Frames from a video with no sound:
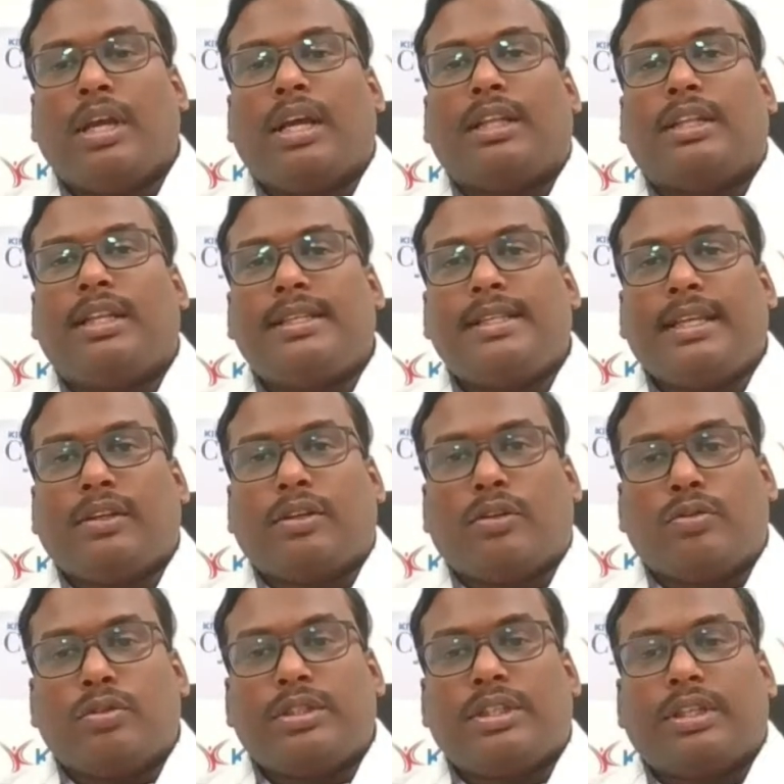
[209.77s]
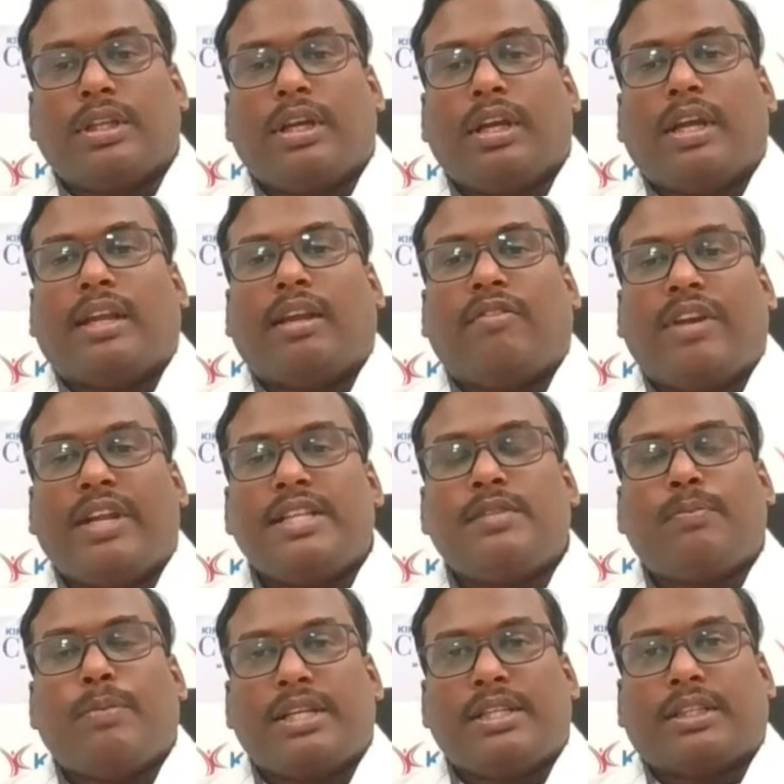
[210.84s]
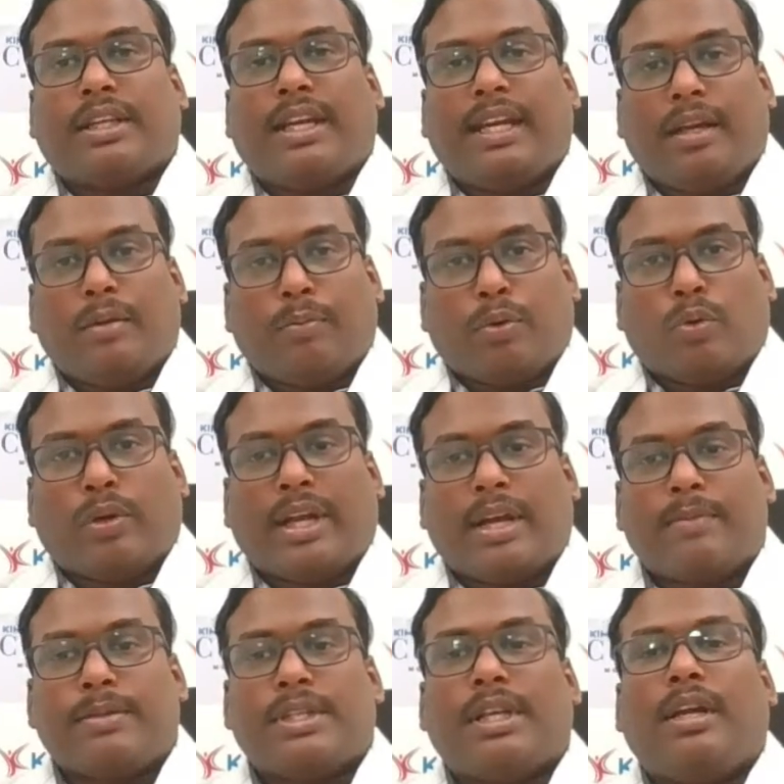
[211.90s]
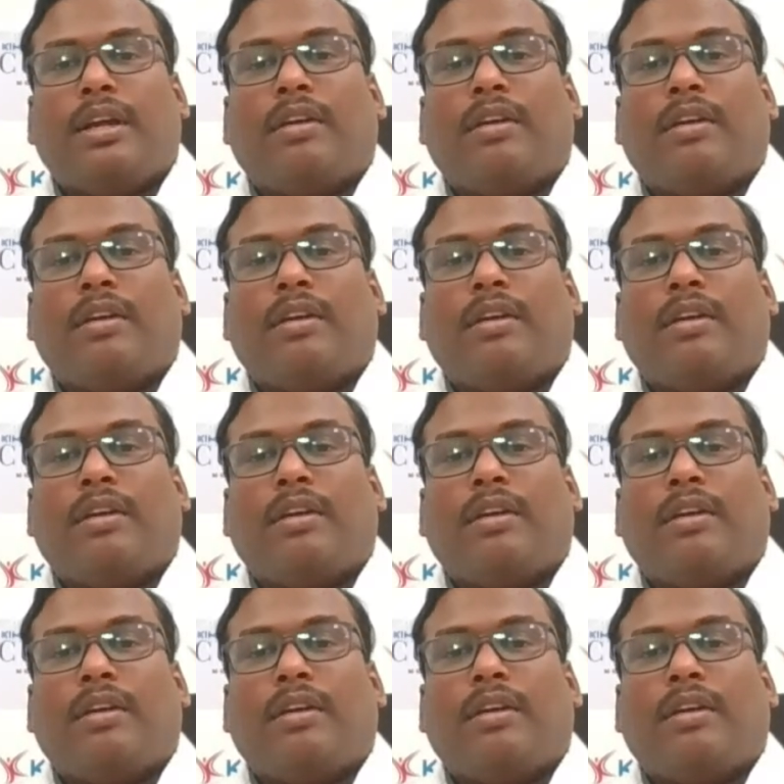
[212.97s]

This includes evidence based screening programs